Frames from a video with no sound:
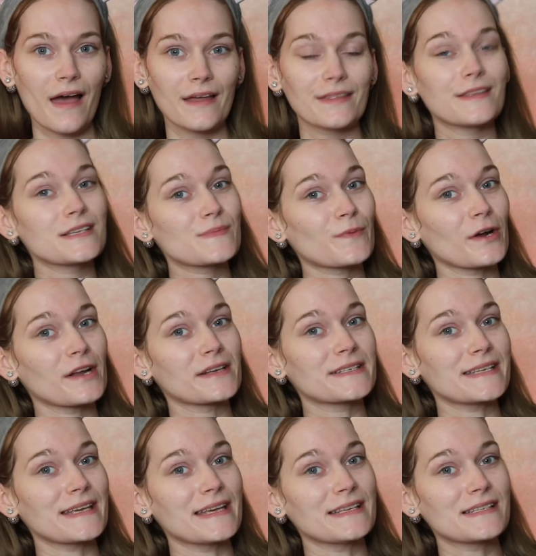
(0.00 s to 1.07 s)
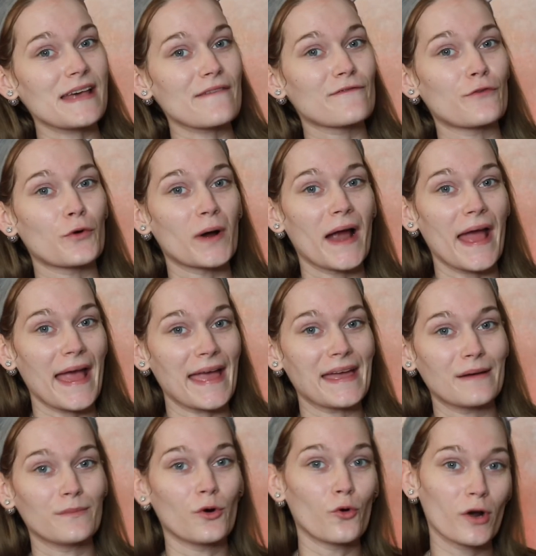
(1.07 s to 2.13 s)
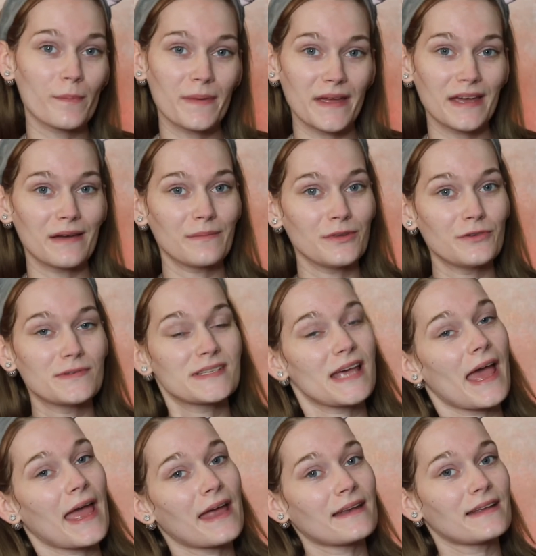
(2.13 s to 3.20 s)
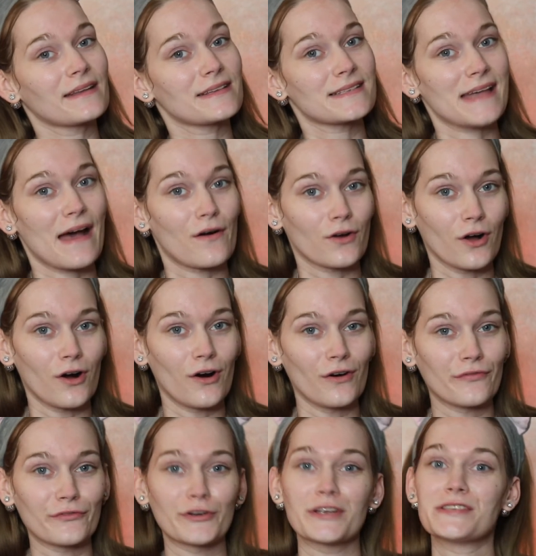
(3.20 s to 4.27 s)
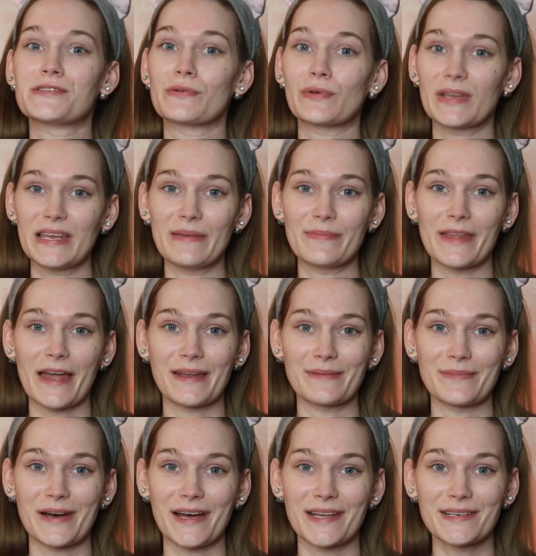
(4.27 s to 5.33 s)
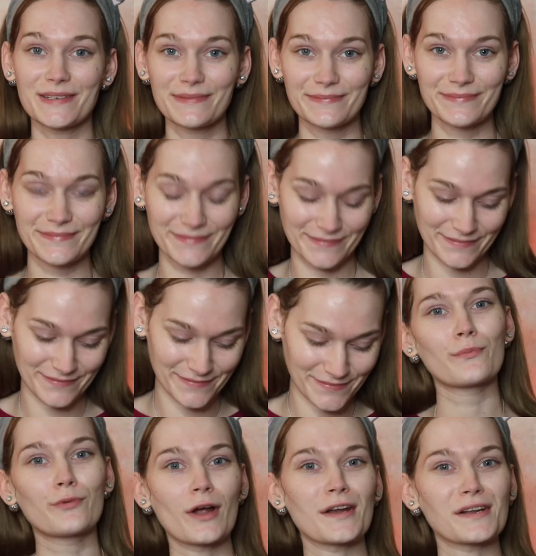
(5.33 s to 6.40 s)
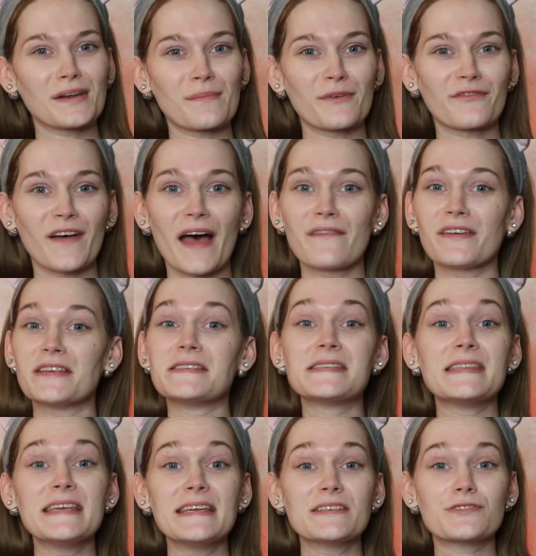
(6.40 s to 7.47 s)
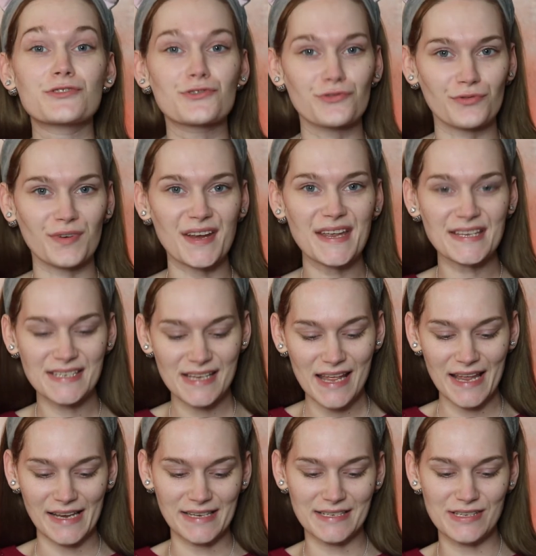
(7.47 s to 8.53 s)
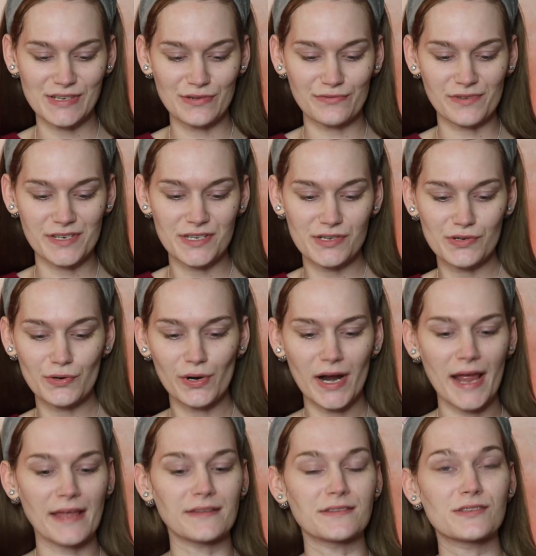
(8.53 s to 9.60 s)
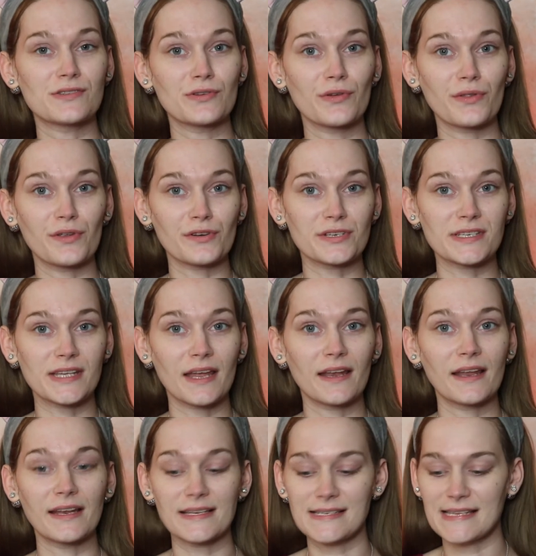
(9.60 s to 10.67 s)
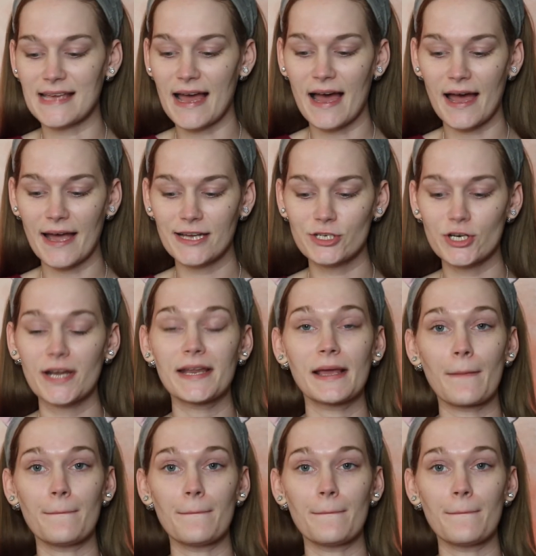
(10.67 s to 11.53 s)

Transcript: This product is for AM or PM use, and it is alcohol free, so keep that in mind. Product number 5 is the Treat. It is to restore and soothe your skin. It is the Hydrating